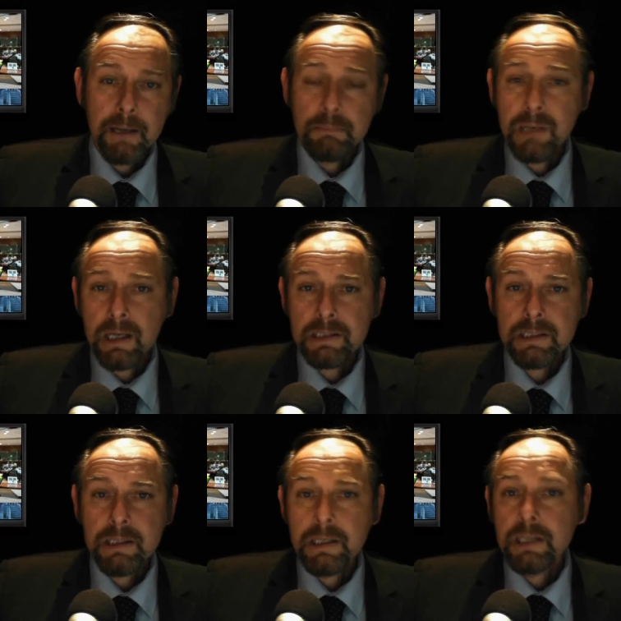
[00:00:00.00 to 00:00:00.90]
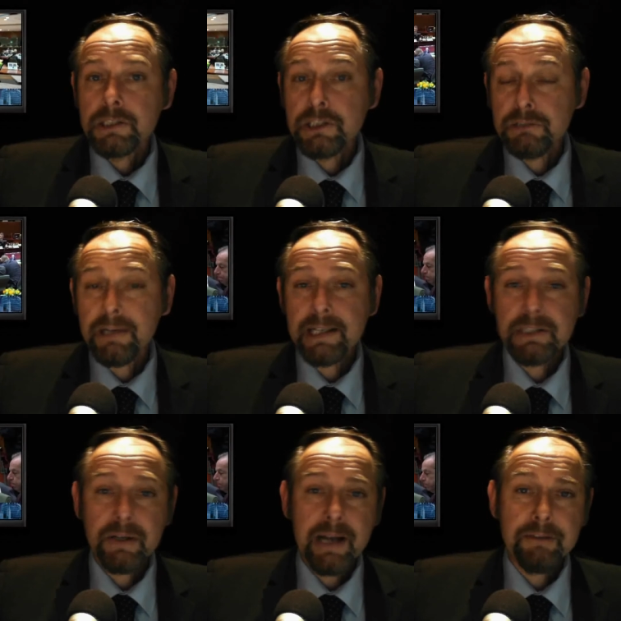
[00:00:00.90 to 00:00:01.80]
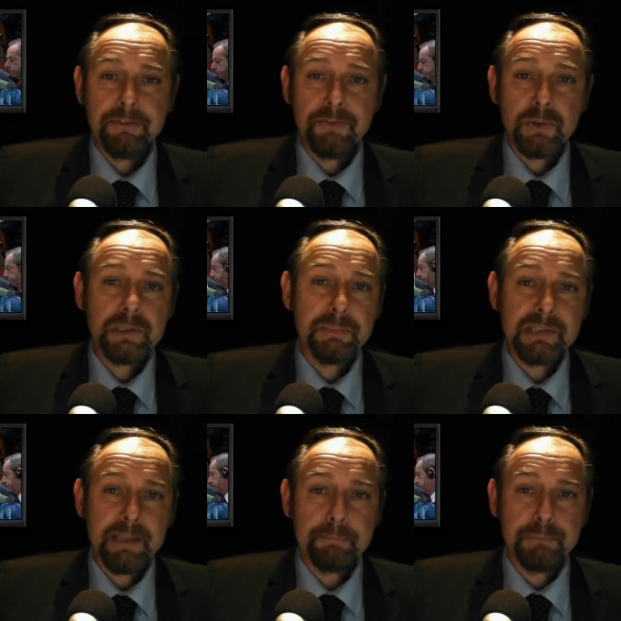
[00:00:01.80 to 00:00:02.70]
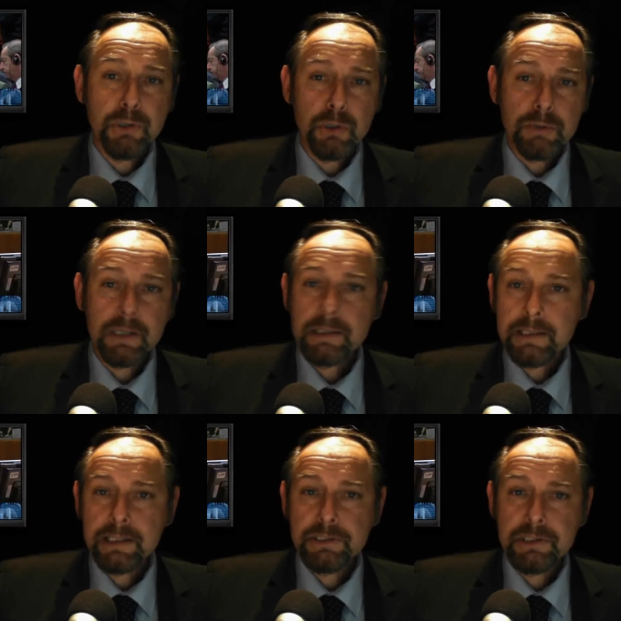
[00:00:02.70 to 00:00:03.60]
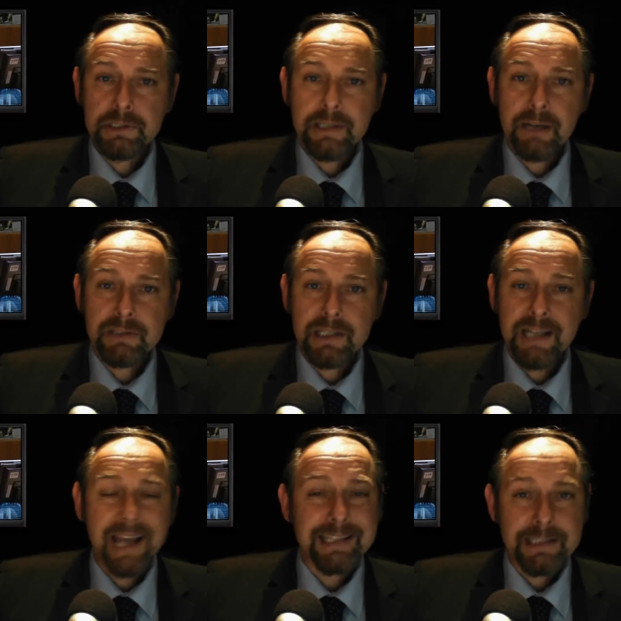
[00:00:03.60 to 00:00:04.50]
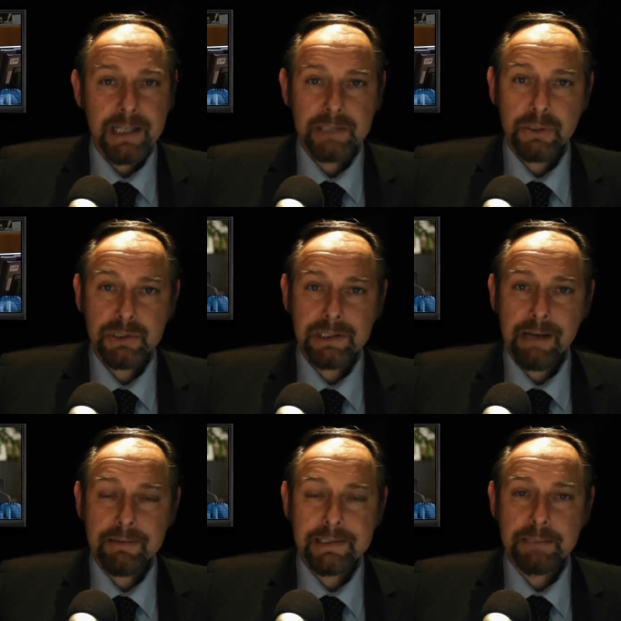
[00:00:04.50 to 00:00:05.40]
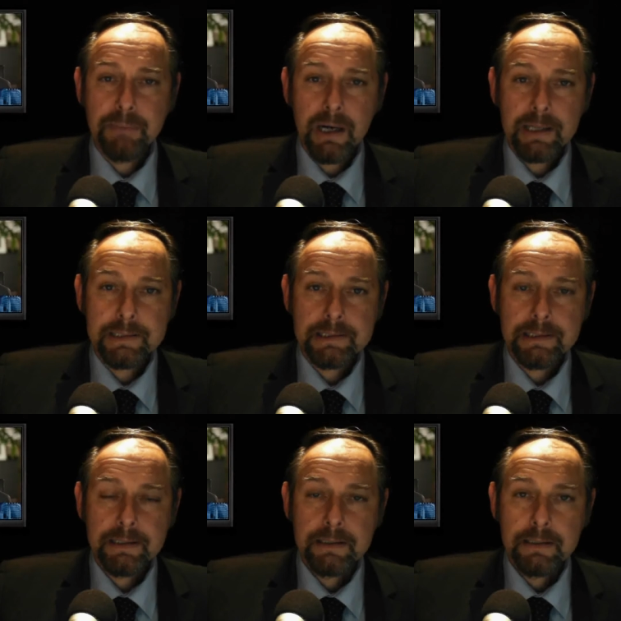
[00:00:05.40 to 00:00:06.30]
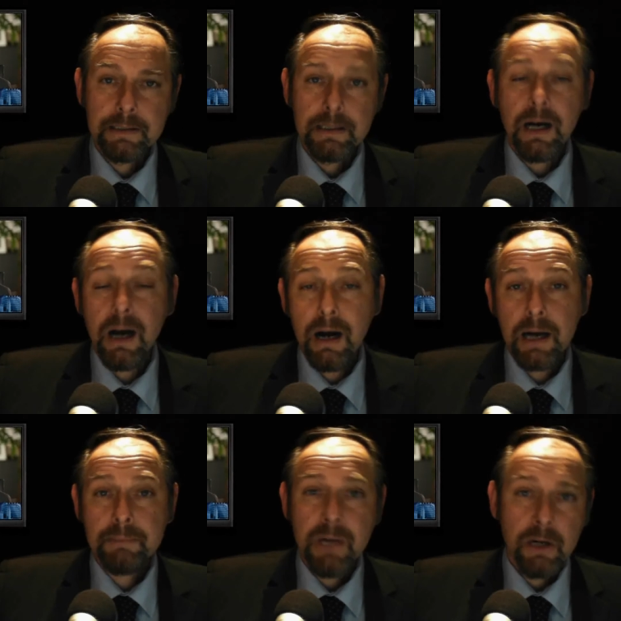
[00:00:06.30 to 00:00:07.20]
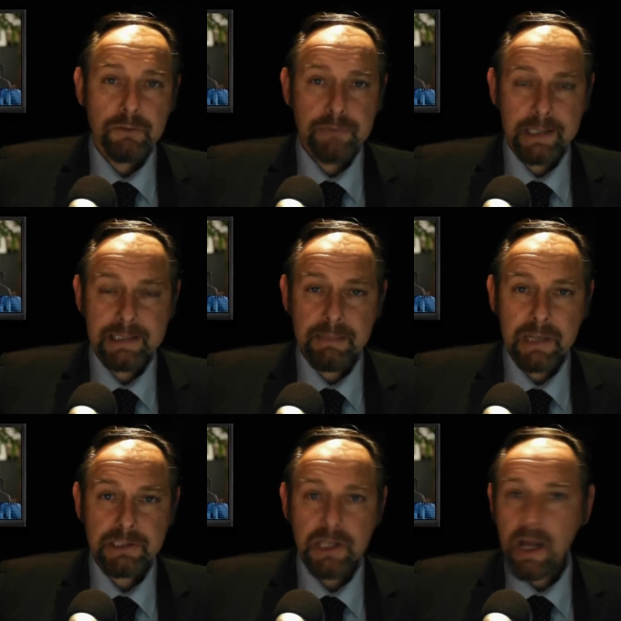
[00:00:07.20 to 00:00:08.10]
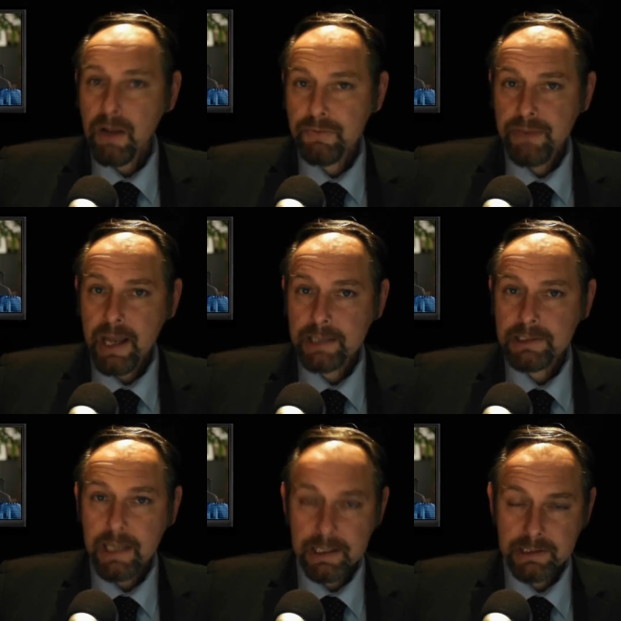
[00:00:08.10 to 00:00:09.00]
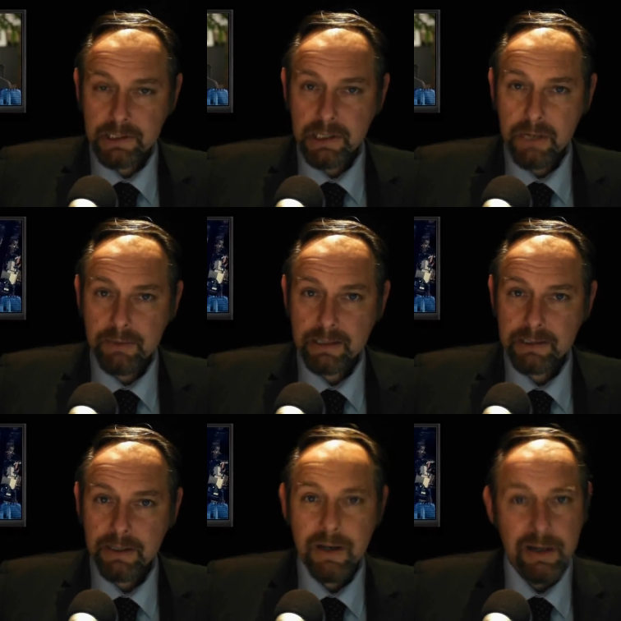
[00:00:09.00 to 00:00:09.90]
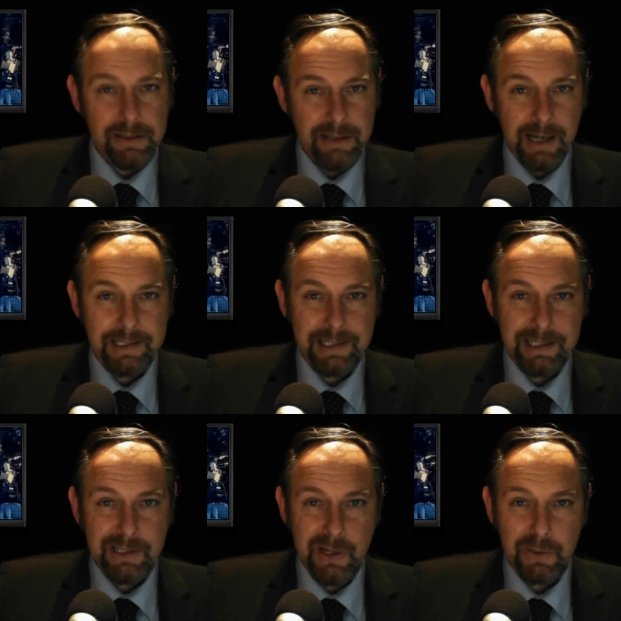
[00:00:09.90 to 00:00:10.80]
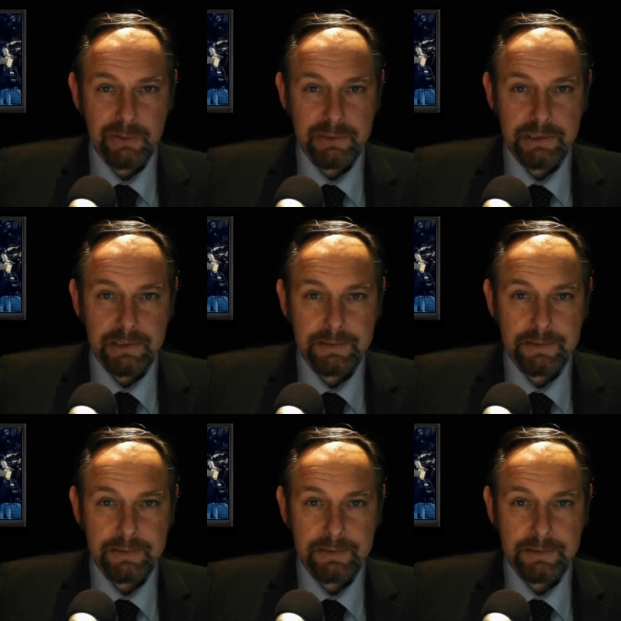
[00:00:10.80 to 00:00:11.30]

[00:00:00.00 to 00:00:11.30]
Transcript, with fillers: Plus, Greeks are now forty percent poorer than in two thousand eight as austerity bites. I'm Rick Timmis, and this is the Unit Nightly News.